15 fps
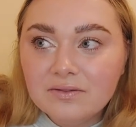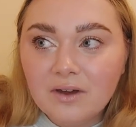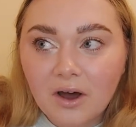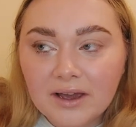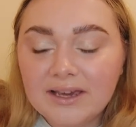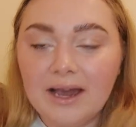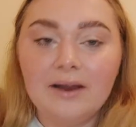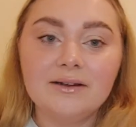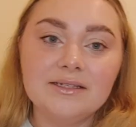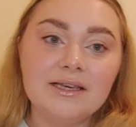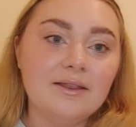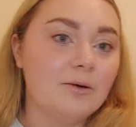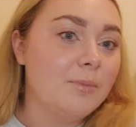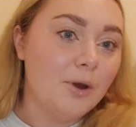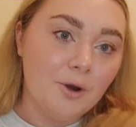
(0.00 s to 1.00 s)
I guarantee
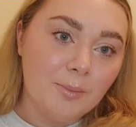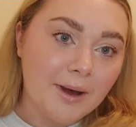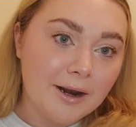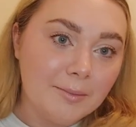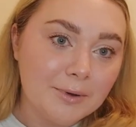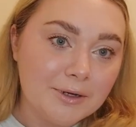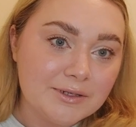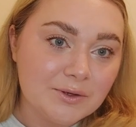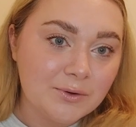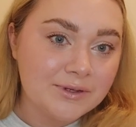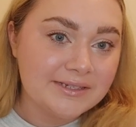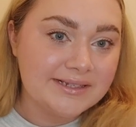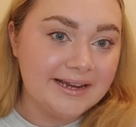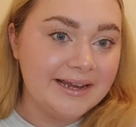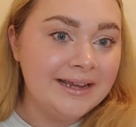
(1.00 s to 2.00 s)
they'll moan about it, because
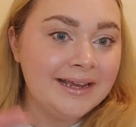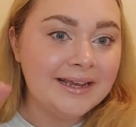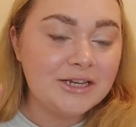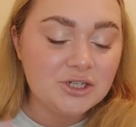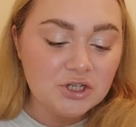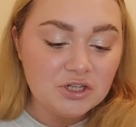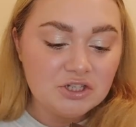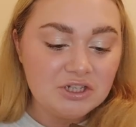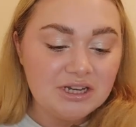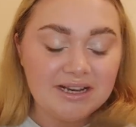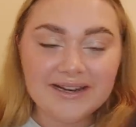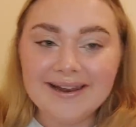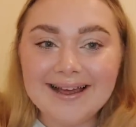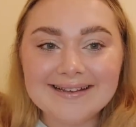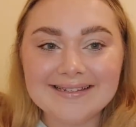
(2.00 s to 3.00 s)
honestly, it's just a
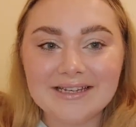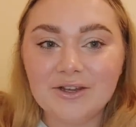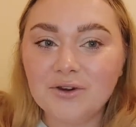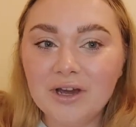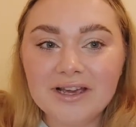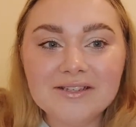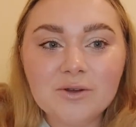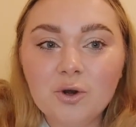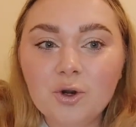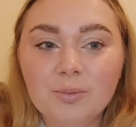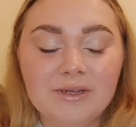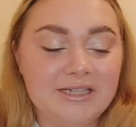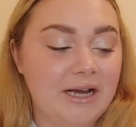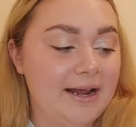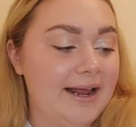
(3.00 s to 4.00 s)
classic. It's got to
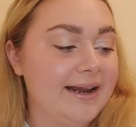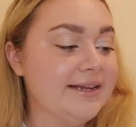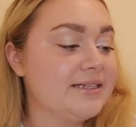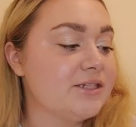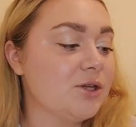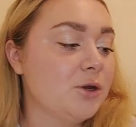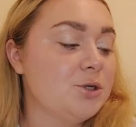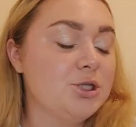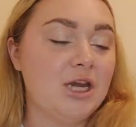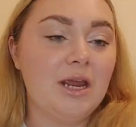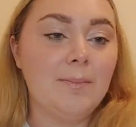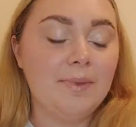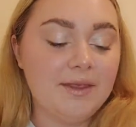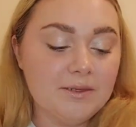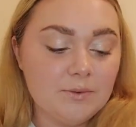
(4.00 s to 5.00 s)
be done, and it's so
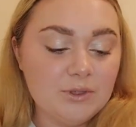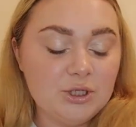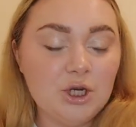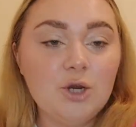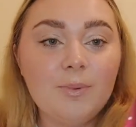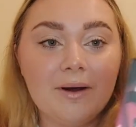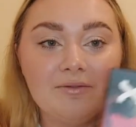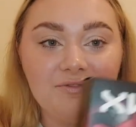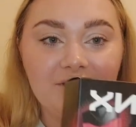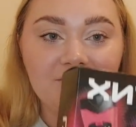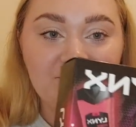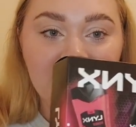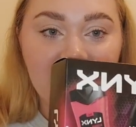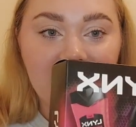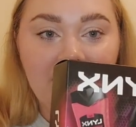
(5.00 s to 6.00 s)
cheap. This was
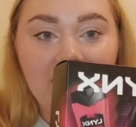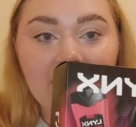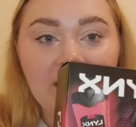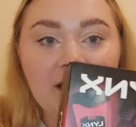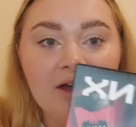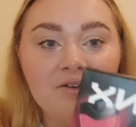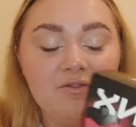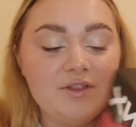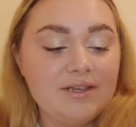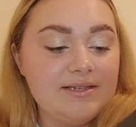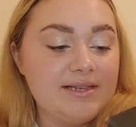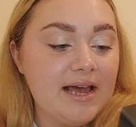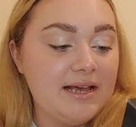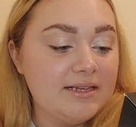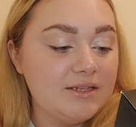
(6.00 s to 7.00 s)
£2.50 for the
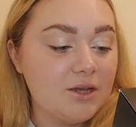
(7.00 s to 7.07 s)
set.